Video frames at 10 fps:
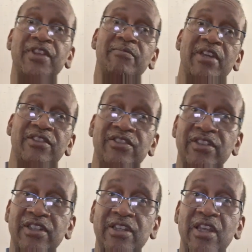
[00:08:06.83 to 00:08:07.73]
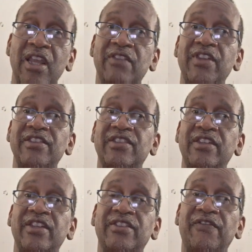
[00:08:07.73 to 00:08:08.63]
MSC. They say
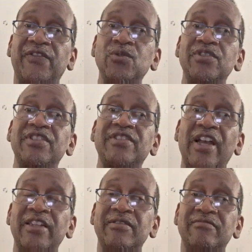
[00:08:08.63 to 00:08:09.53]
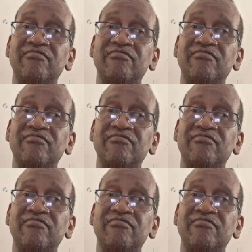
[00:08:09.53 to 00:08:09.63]
that the food is not